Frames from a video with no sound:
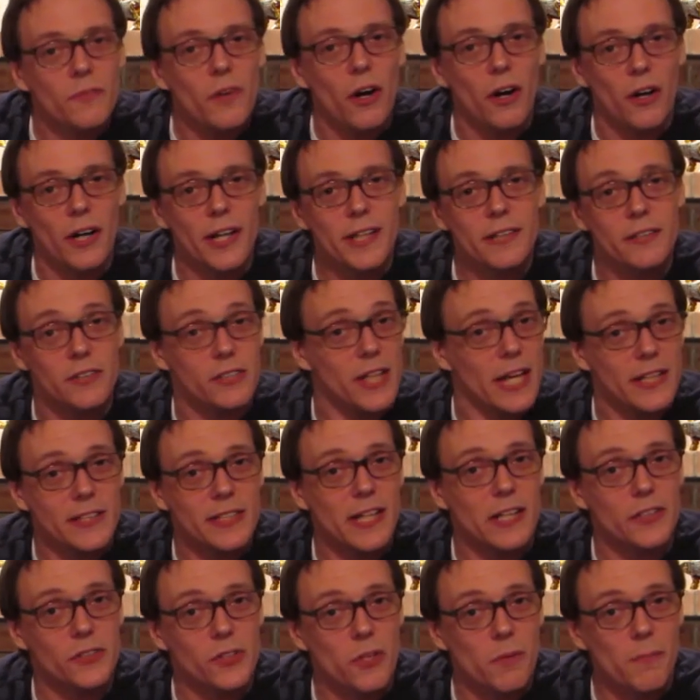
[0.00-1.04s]
Alright? Does that
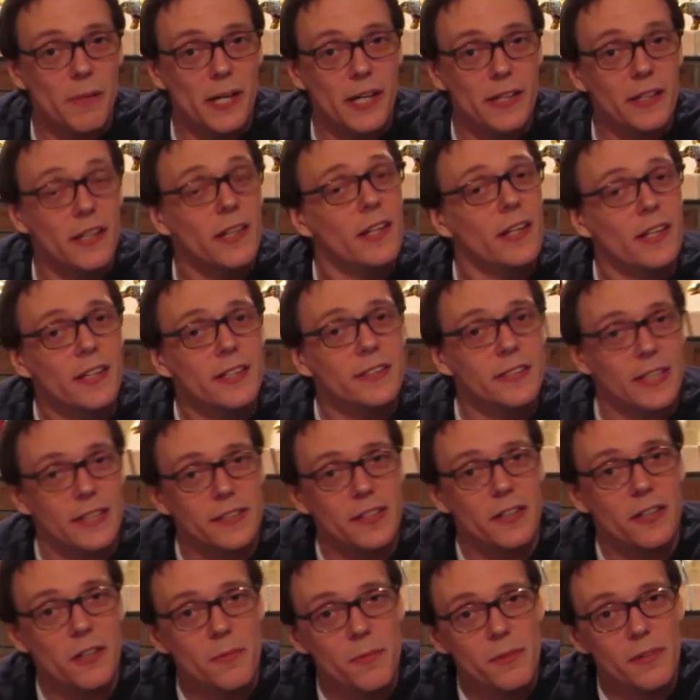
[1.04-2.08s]
sound so bad? Is that
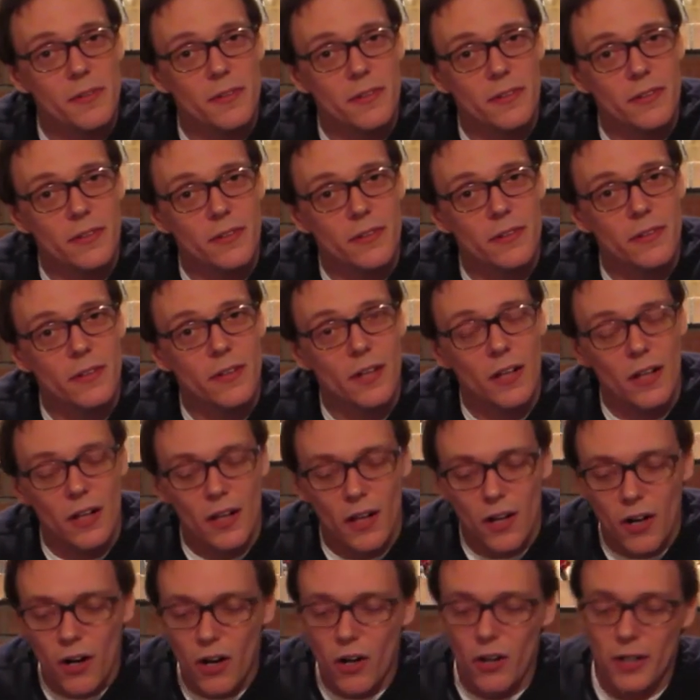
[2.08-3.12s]
terrible?
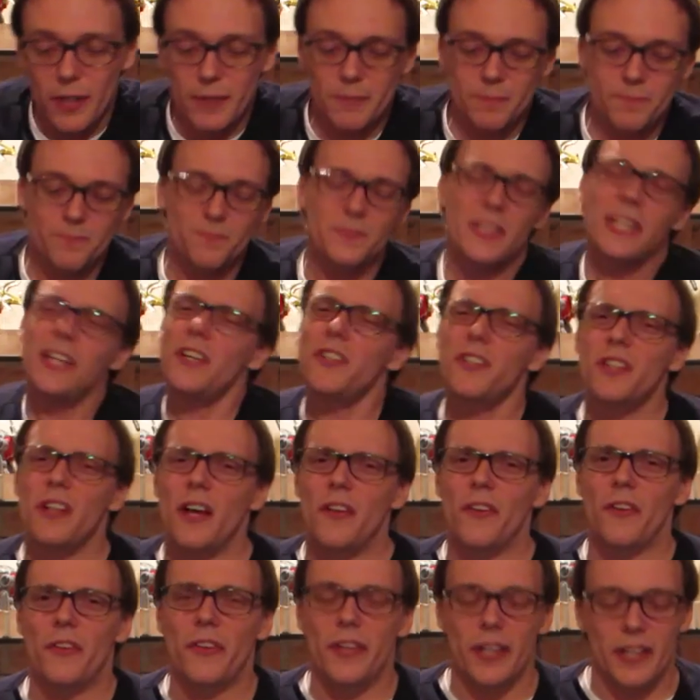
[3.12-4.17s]
Alright, here's
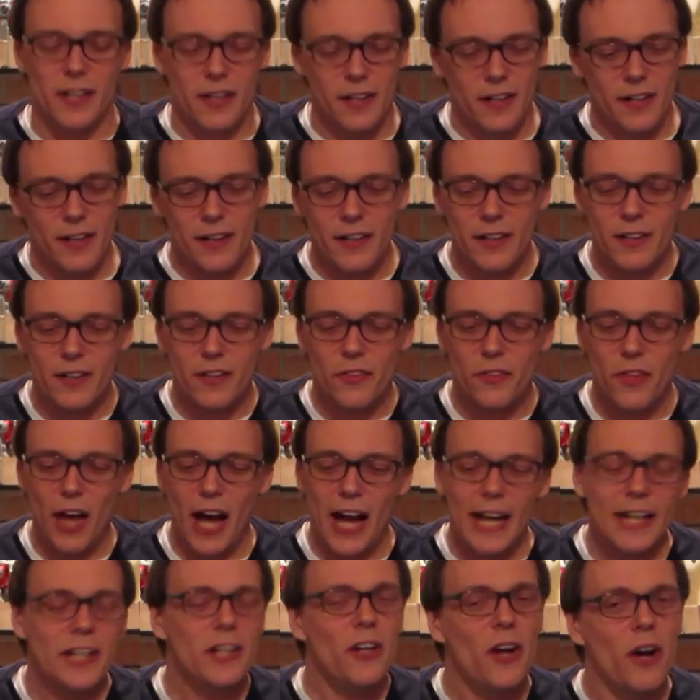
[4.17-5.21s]
another thing.
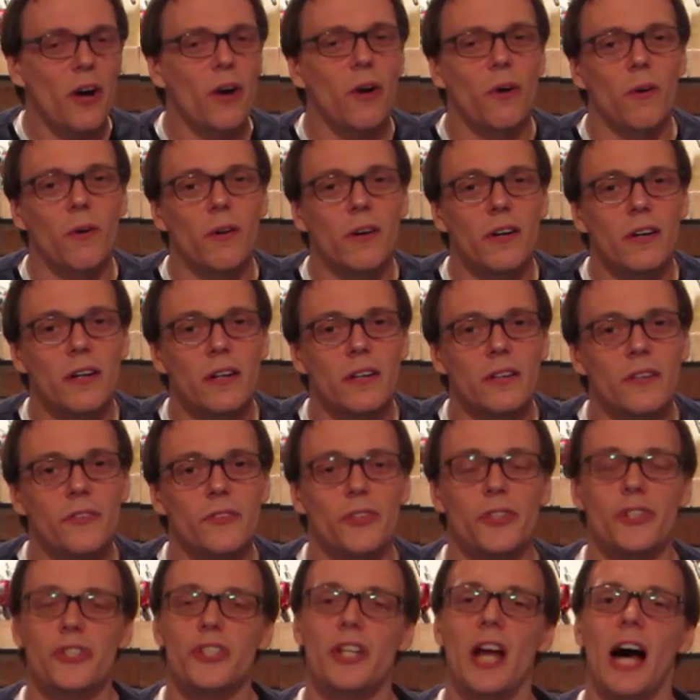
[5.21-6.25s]
I know
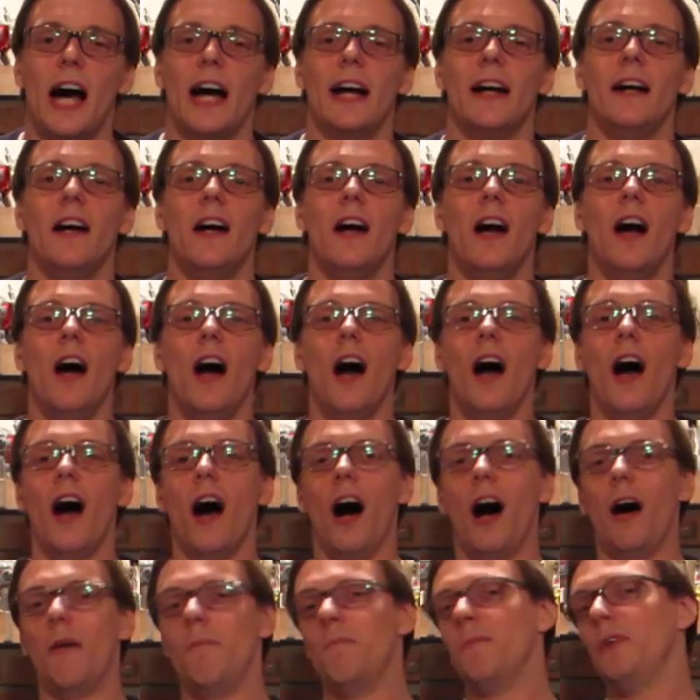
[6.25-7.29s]
there's not
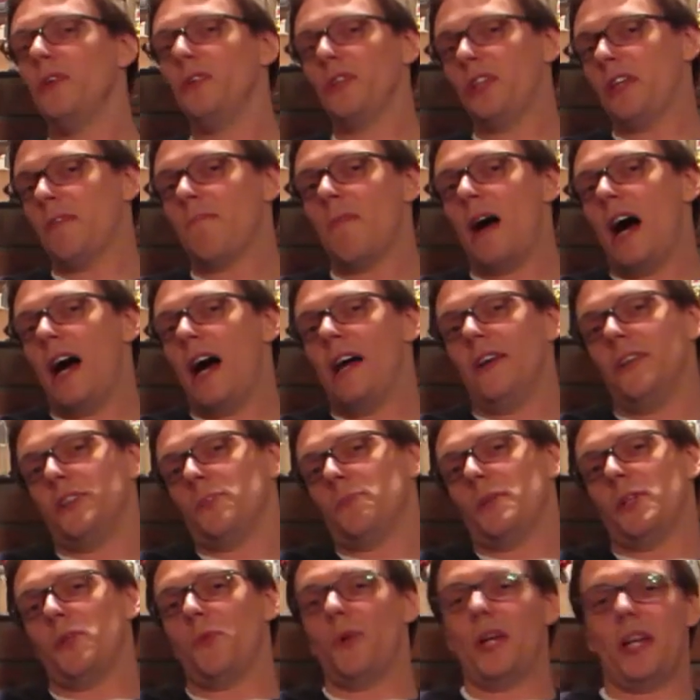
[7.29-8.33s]
a million miles
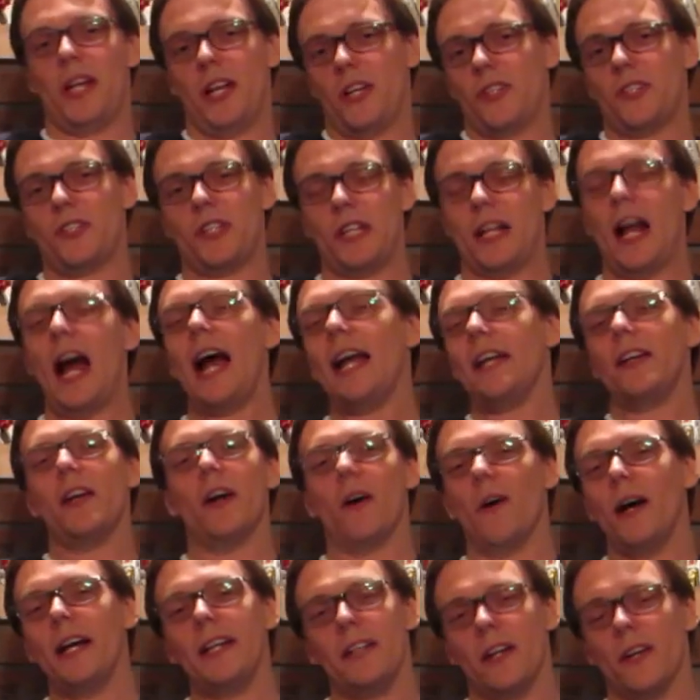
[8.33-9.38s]
between each seat. I
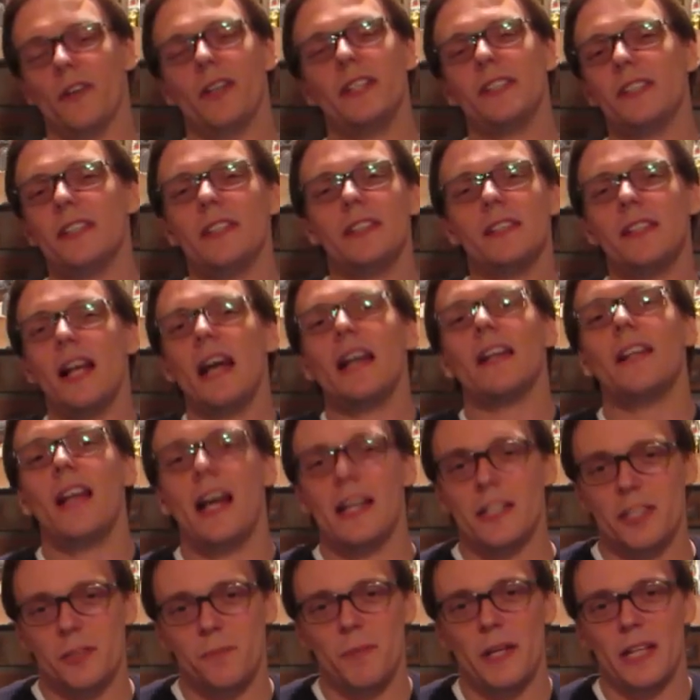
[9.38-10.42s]
know. And there's not a
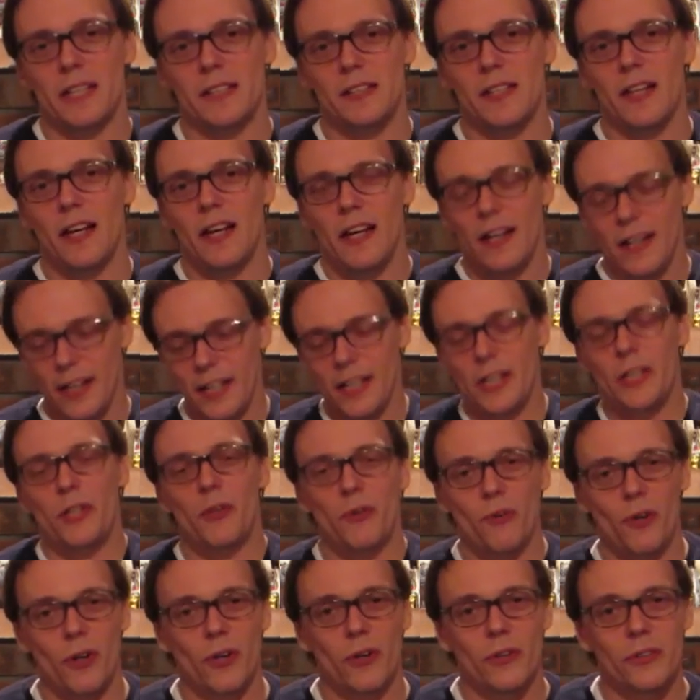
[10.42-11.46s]
lot of space in the
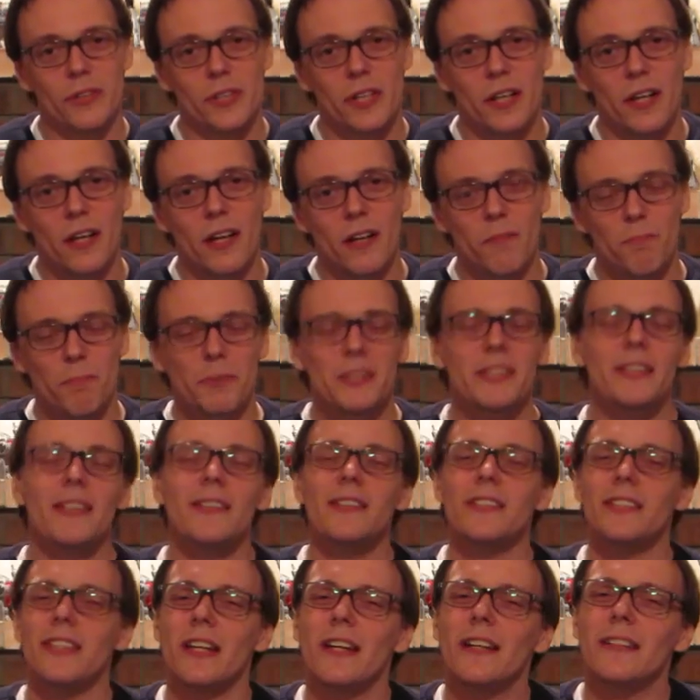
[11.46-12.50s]
rows. But
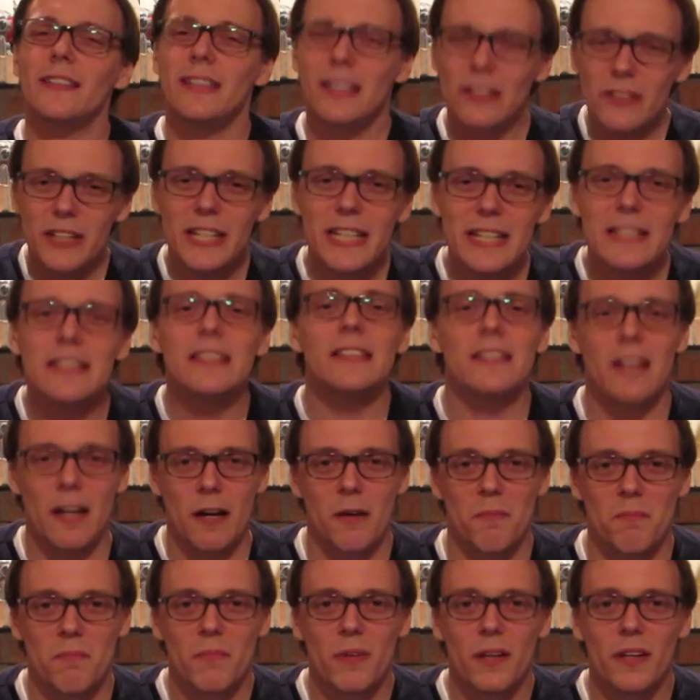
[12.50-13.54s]
there is
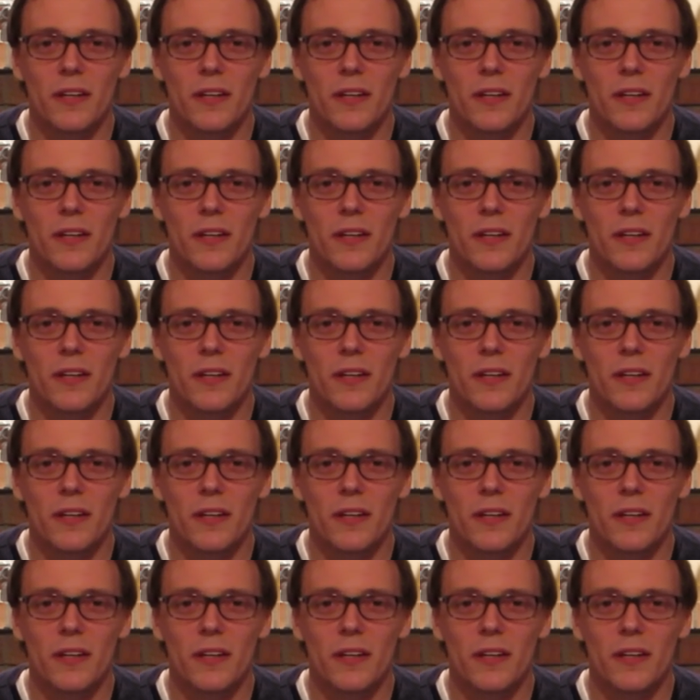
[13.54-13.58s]
some.